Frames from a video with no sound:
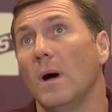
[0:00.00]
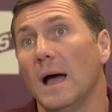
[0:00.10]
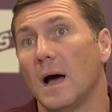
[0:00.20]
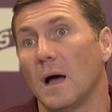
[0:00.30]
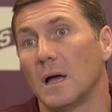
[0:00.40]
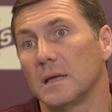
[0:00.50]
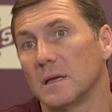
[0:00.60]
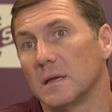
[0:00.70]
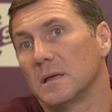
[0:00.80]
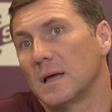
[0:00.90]
Well,
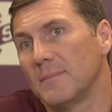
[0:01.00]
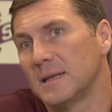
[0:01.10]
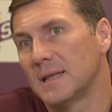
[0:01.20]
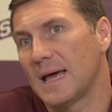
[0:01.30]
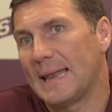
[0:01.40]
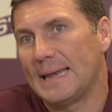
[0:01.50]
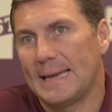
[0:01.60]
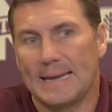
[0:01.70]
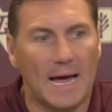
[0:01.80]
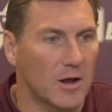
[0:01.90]
I mean,
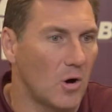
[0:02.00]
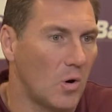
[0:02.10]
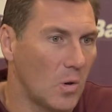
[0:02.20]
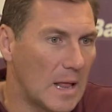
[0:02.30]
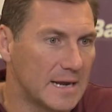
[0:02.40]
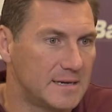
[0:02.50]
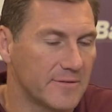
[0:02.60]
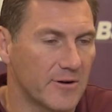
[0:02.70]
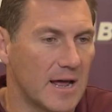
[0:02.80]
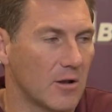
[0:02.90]
not a whole lot different.